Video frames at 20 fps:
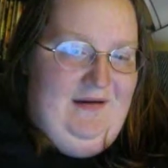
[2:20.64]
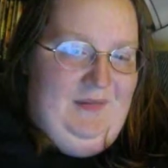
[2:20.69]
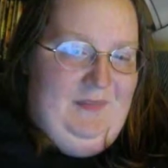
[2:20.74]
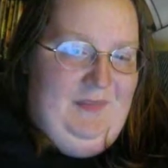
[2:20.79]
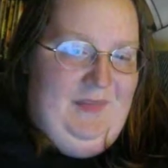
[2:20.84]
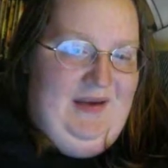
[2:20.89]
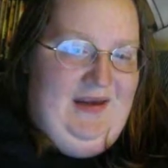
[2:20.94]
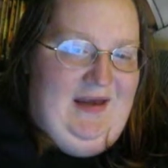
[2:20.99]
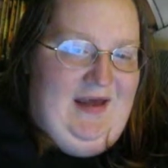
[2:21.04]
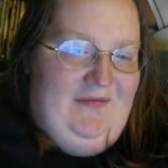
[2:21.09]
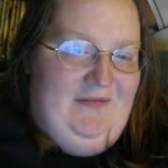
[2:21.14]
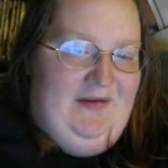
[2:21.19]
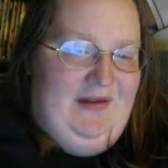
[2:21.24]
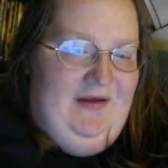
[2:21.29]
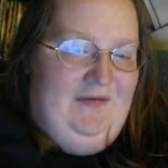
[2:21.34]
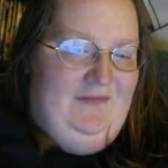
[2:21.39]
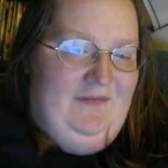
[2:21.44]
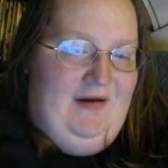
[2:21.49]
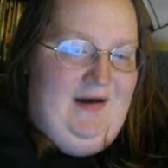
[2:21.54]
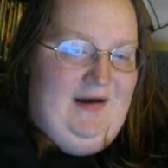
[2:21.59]
But yeah, having a
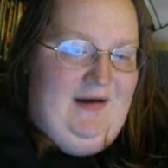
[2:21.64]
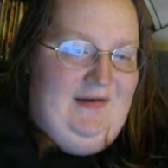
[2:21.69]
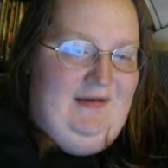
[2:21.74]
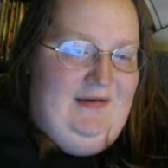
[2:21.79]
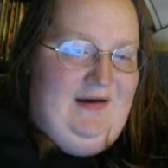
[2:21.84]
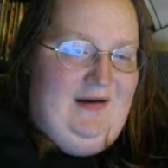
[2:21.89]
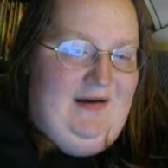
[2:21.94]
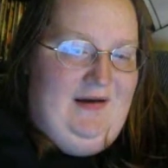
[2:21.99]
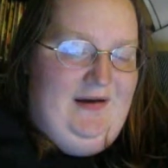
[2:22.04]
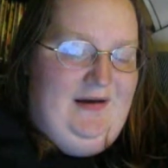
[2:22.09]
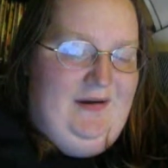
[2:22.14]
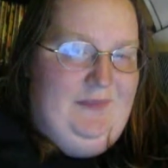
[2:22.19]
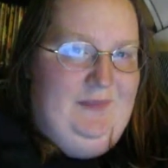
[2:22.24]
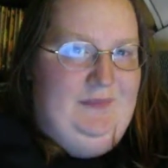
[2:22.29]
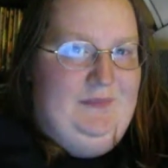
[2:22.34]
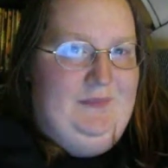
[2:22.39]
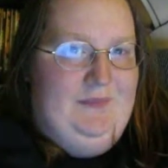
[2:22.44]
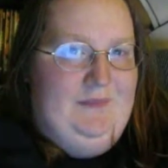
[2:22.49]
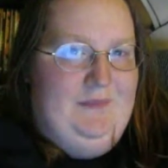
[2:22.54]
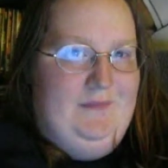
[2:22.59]
lot of fun.
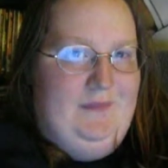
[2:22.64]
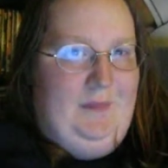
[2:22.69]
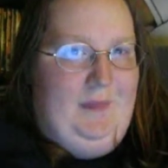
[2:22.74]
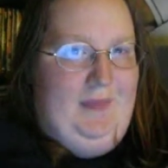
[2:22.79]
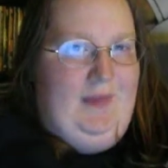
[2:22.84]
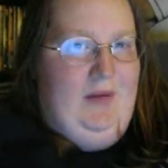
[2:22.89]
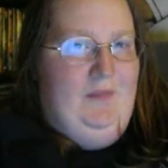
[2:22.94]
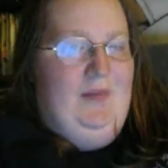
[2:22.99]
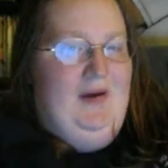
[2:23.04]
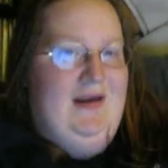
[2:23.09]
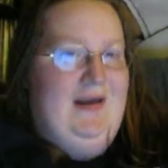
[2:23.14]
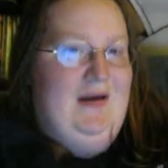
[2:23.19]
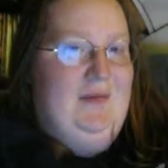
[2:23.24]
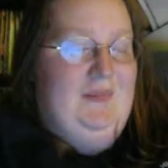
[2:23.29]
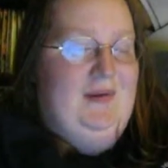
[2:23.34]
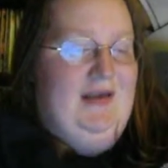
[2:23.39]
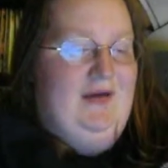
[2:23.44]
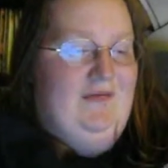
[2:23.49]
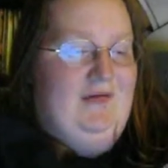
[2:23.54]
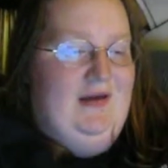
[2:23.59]
Um, right now I'm
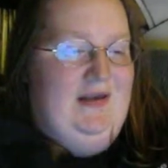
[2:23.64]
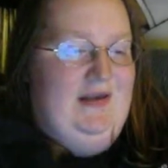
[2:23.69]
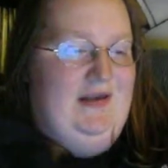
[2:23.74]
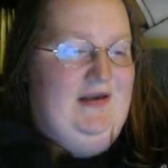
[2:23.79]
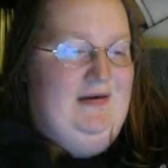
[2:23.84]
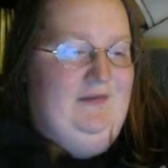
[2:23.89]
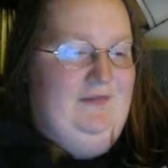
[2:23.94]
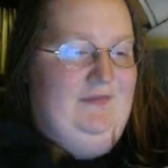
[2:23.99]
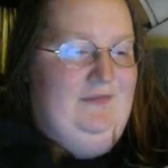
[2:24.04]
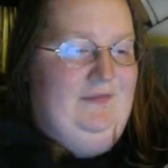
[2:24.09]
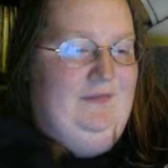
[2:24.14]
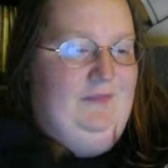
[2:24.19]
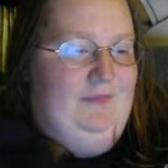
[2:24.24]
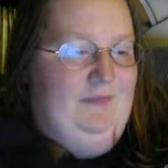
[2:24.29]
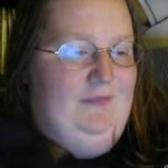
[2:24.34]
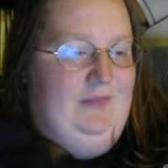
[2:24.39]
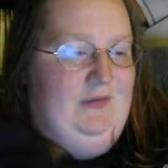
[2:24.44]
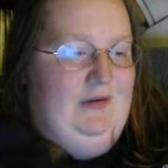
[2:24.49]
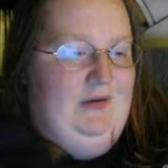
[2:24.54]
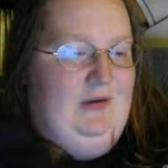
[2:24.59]
getting ready
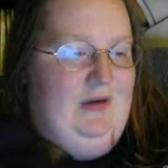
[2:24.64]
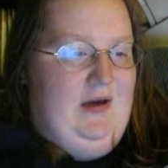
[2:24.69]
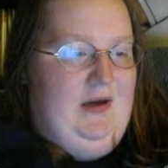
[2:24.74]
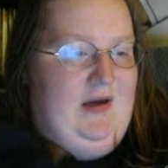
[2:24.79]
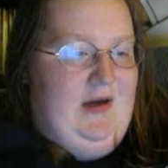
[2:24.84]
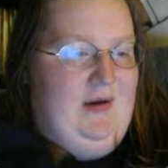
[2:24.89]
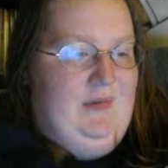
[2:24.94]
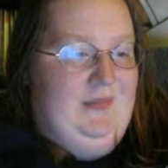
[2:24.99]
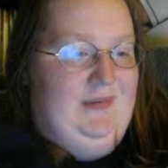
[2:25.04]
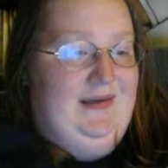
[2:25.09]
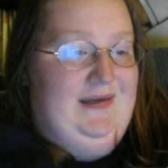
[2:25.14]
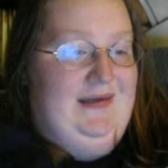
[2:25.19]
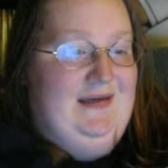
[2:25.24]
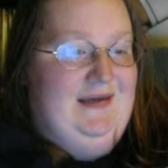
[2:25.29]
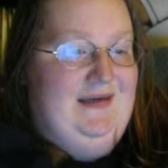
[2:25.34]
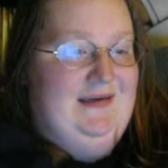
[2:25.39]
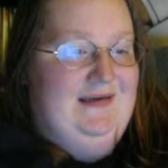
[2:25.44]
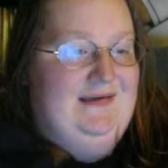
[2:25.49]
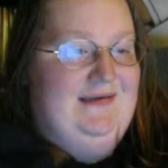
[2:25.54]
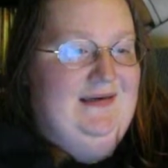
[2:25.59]
uh, with the
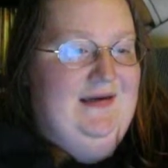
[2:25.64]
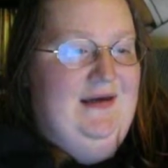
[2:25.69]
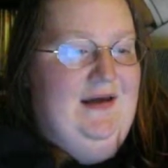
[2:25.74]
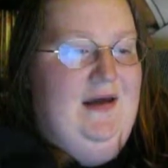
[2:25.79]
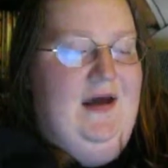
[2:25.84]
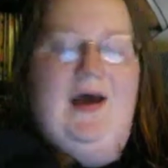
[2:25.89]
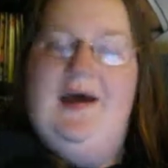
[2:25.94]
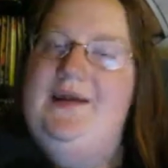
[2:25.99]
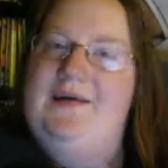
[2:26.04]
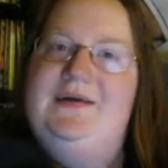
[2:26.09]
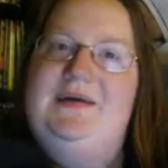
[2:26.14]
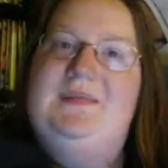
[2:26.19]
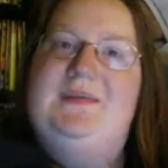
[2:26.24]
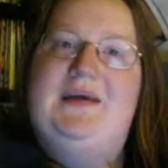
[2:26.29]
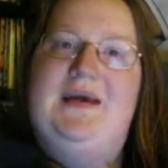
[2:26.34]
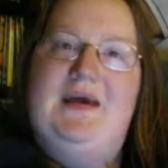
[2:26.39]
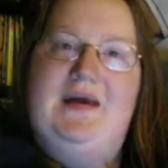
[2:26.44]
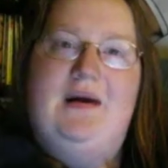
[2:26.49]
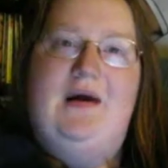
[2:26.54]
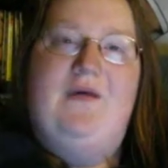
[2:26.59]
kids. And it seems
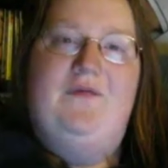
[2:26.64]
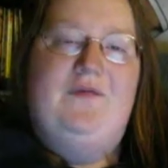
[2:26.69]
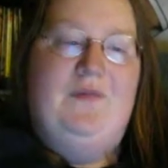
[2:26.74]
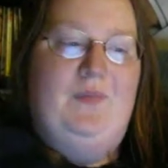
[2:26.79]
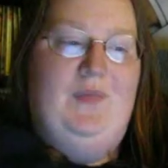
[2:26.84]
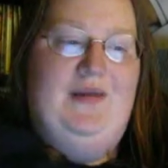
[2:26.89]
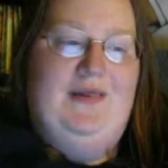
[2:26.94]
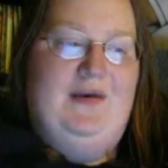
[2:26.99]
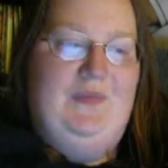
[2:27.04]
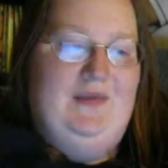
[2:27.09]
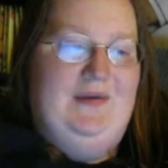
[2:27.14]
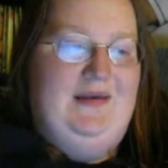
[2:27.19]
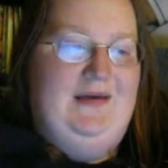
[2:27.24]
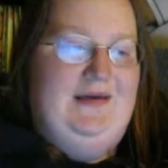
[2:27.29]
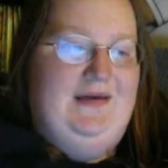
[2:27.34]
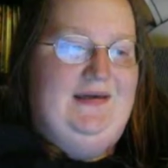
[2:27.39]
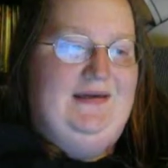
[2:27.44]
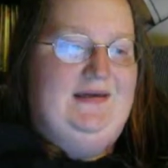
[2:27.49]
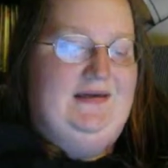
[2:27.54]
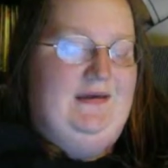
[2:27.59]
like I go from one thing with the
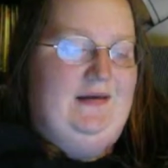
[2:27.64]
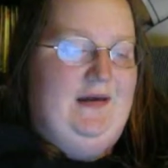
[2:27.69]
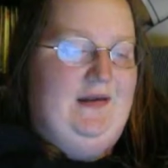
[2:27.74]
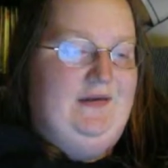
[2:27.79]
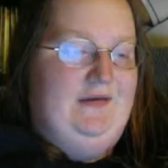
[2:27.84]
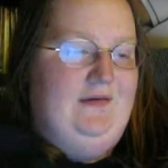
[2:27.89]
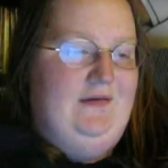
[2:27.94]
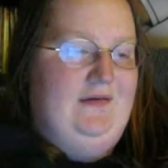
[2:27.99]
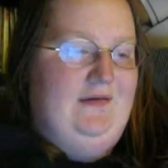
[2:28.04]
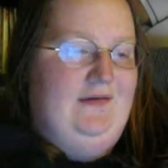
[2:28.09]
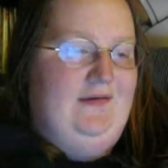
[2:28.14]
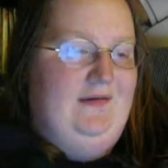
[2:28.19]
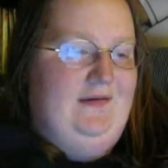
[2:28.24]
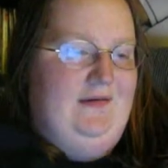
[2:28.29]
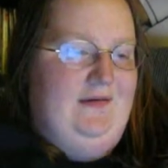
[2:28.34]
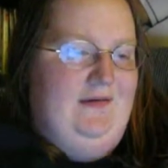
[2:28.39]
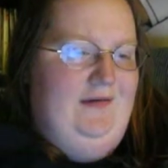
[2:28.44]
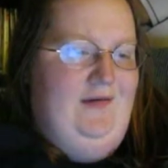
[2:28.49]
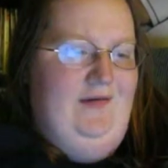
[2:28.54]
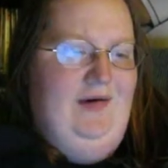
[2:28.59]
kids to another.
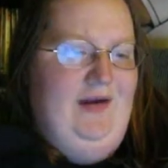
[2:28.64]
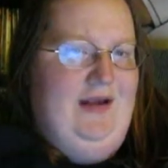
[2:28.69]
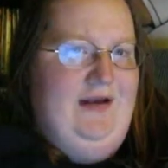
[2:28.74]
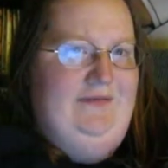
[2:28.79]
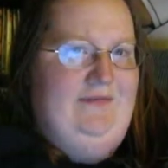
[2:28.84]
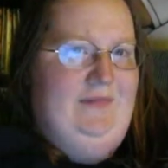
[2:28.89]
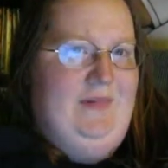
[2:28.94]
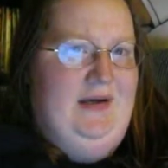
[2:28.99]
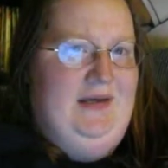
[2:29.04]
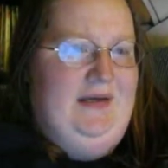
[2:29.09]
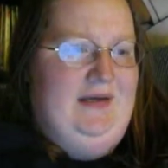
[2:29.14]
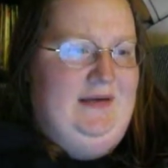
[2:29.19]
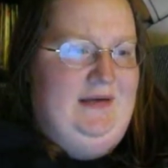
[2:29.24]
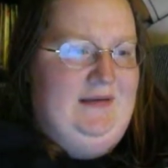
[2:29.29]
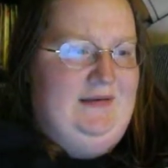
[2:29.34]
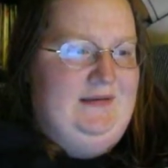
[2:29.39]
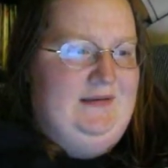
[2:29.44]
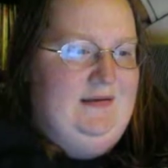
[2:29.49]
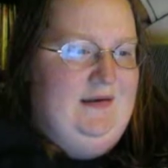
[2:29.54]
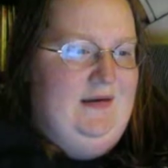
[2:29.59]
They're not even my
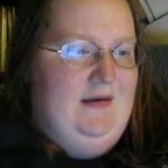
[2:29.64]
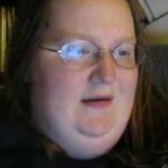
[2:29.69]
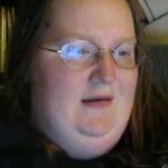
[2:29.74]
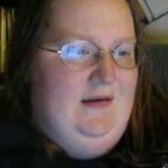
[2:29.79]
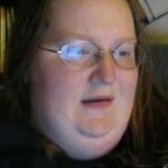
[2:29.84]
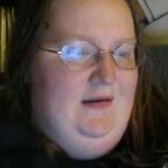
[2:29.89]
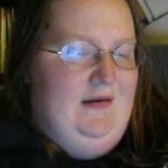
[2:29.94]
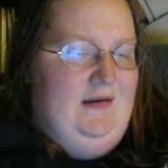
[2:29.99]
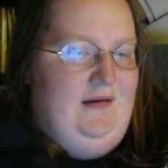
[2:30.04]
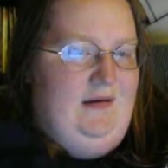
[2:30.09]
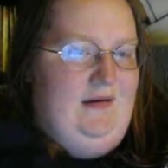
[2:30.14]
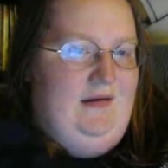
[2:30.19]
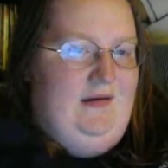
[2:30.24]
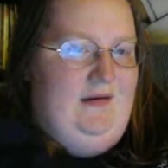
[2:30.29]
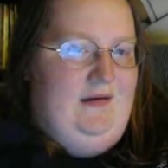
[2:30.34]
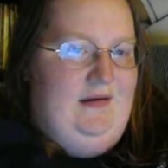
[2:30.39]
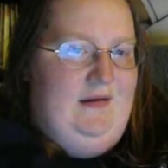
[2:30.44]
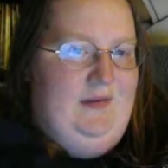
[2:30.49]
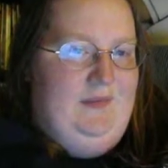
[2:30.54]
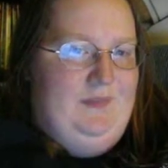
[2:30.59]
kids.
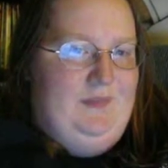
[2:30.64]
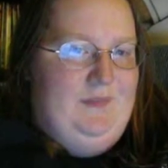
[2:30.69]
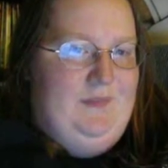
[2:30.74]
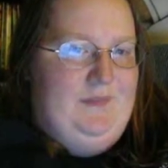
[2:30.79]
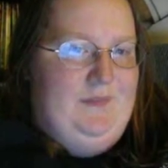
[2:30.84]
Um,